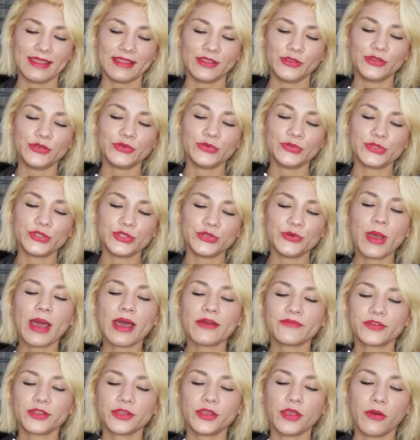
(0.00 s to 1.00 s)
You do
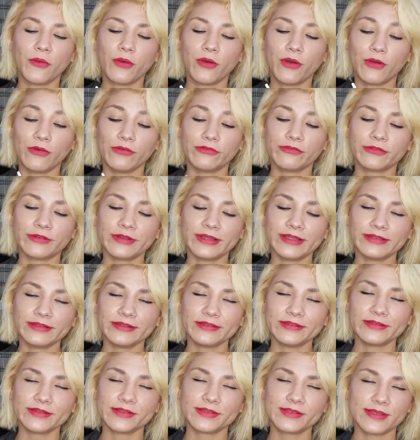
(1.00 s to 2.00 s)
have to go over it
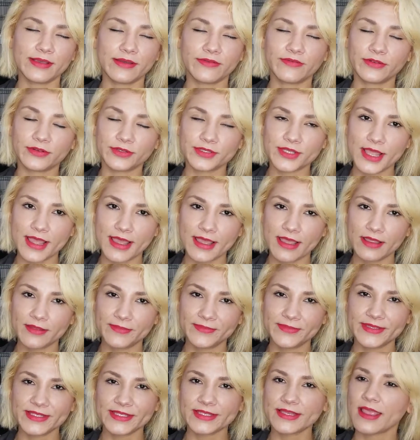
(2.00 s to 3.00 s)
several
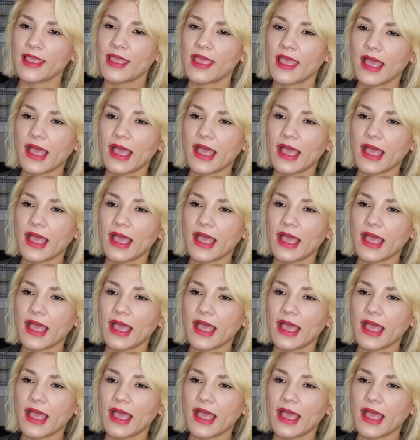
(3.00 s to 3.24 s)
times.